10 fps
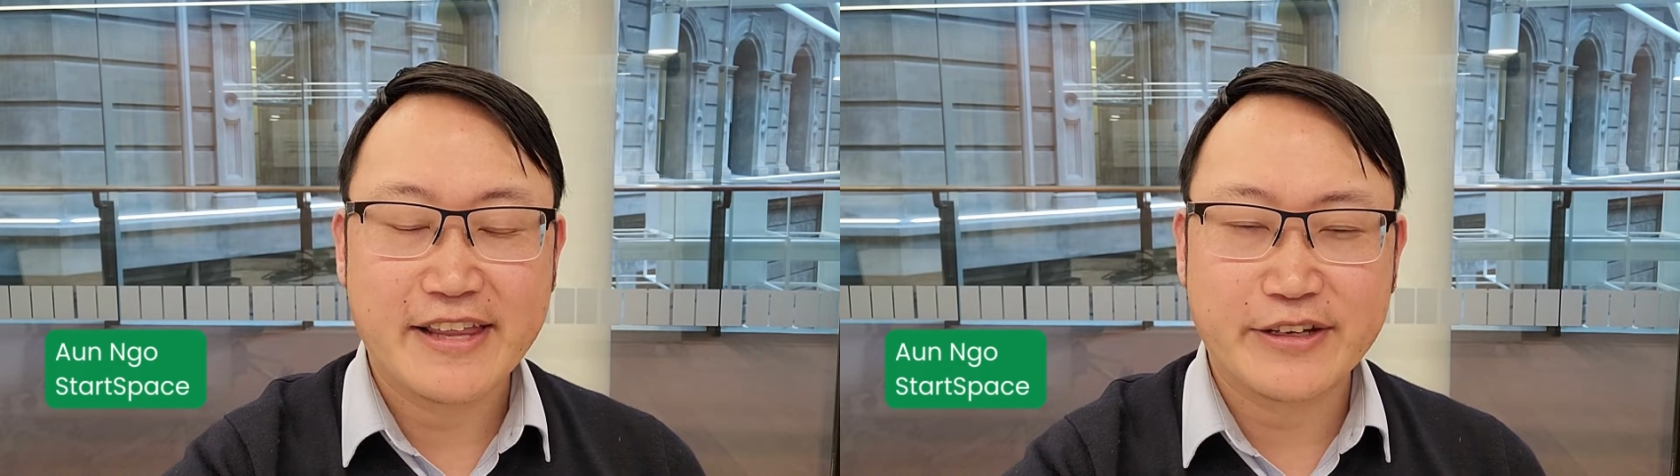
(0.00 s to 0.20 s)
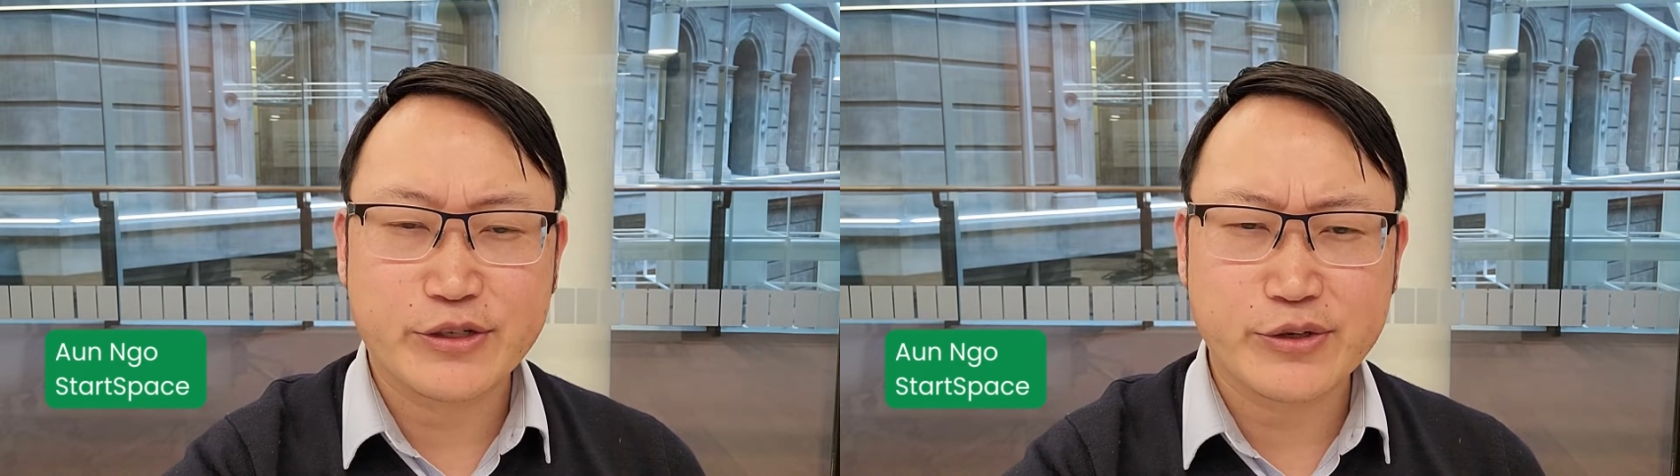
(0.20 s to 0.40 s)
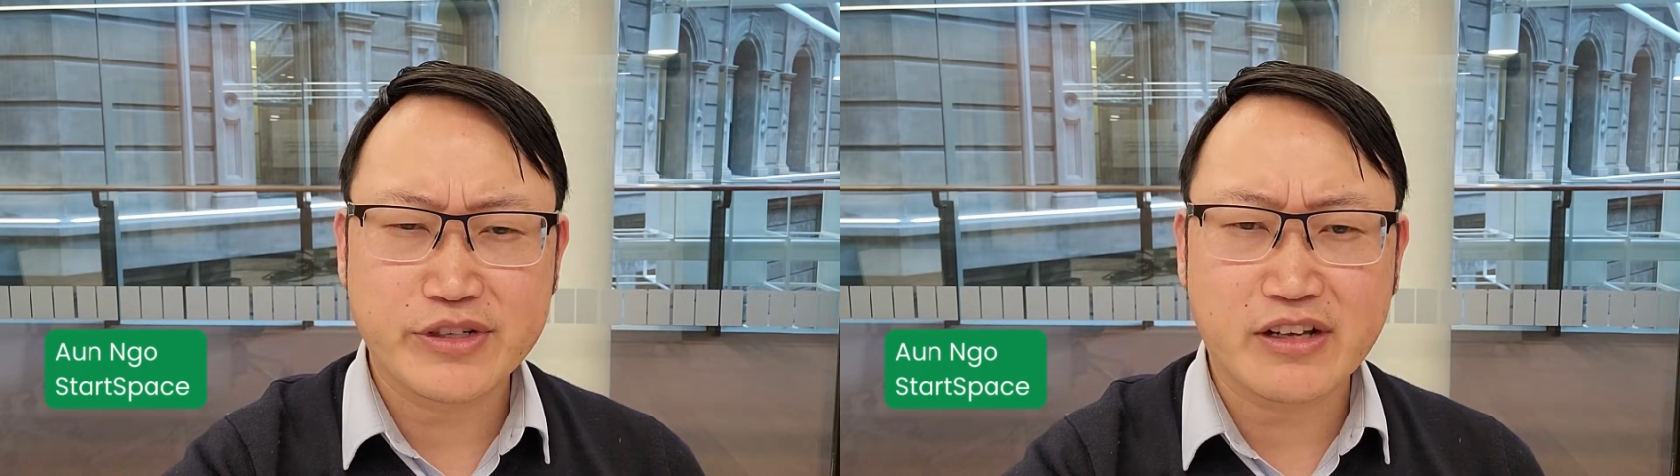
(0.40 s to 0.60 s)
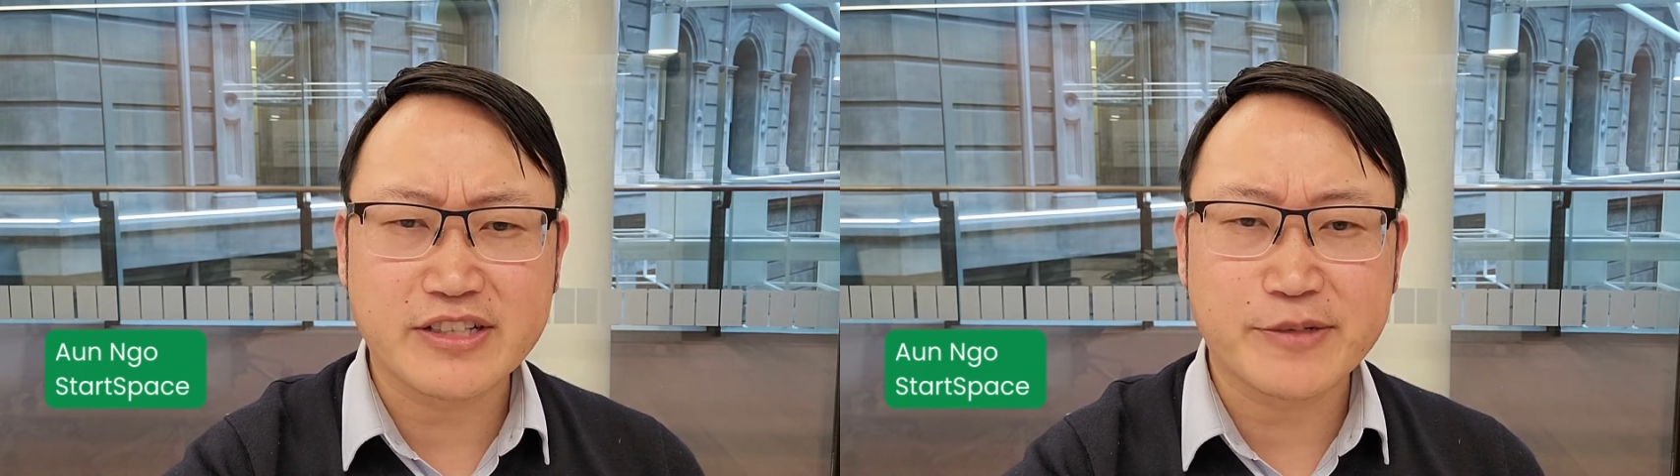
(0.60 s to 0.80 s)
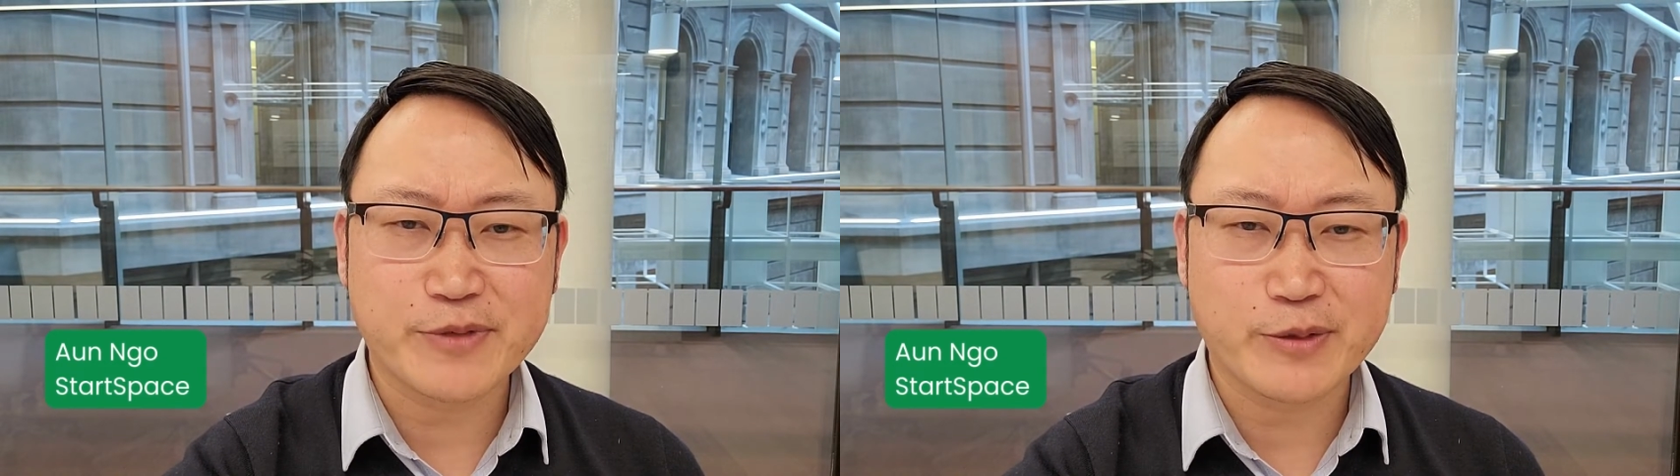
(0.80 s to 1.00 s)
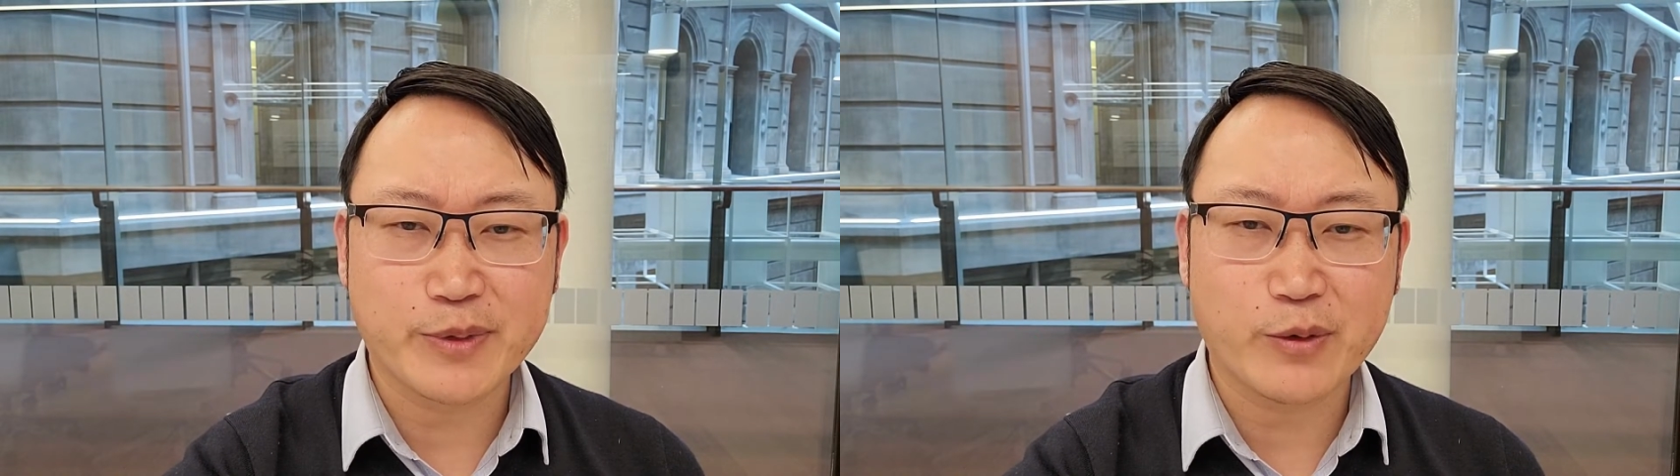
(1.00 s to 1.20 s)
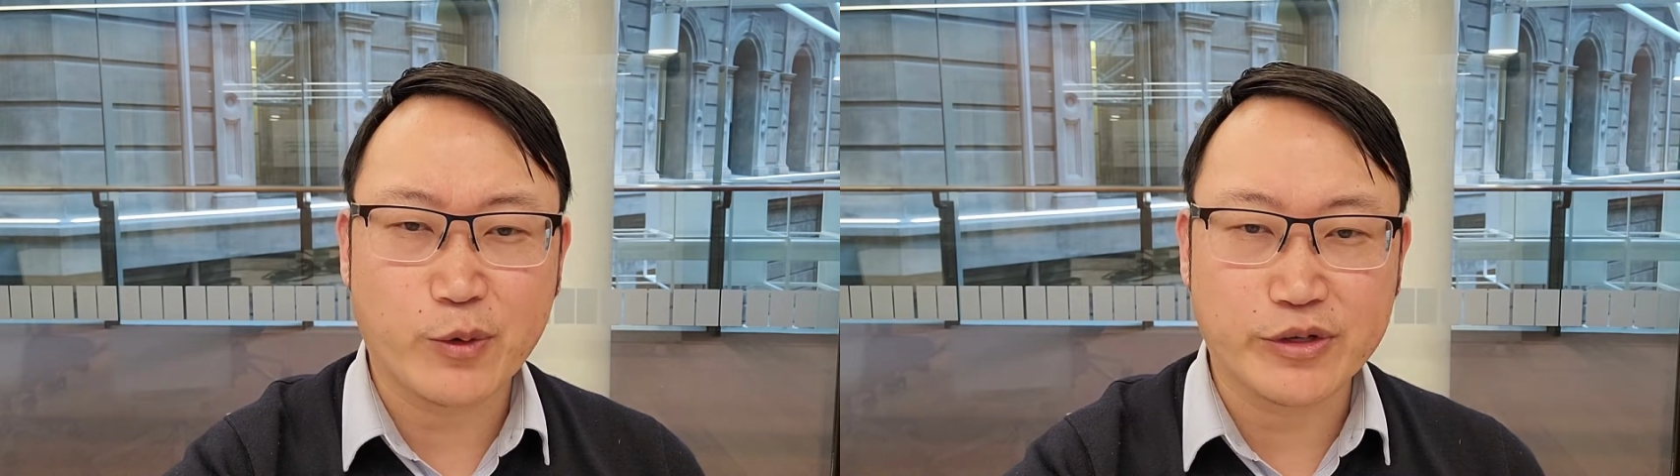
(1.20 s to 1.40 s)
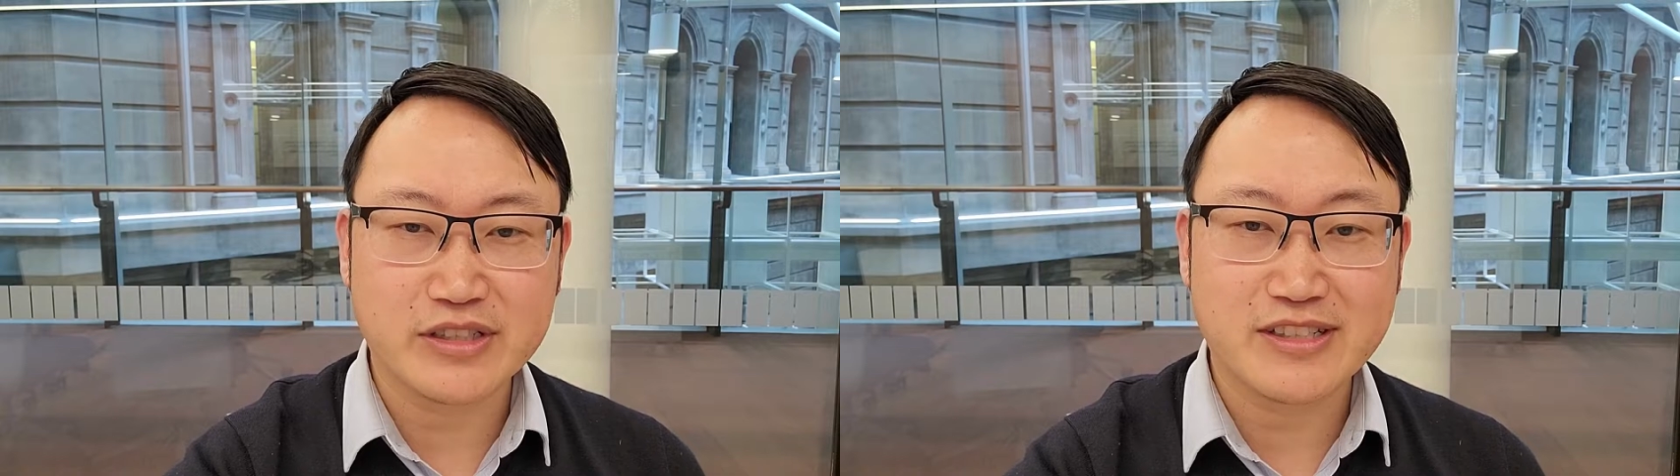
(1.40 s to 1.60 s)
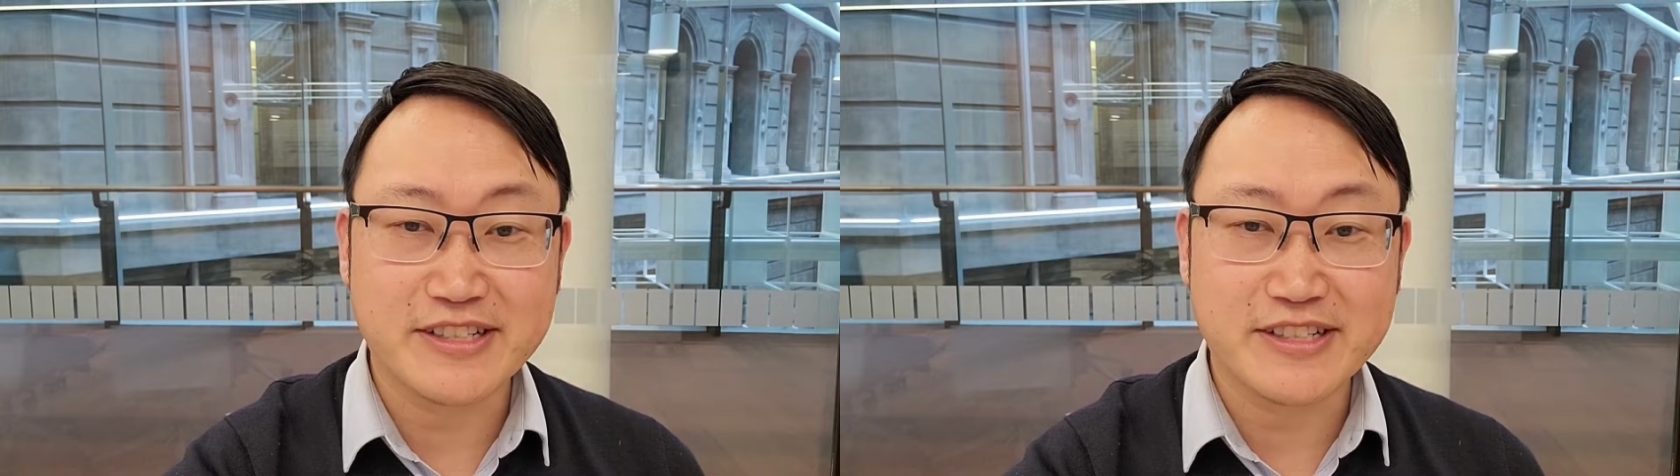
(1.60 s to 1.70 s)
There are two scholarships to be awarded